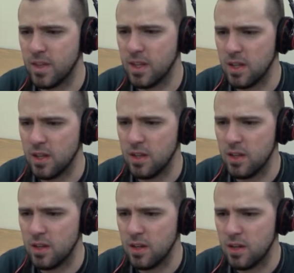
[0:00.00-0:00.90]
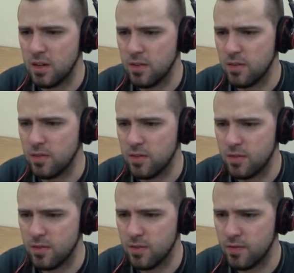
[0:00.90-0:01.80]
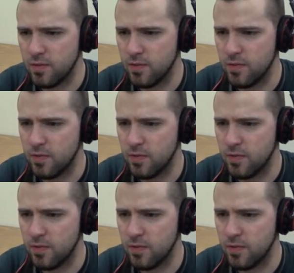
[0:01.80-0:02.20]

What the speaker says: Nothing is said.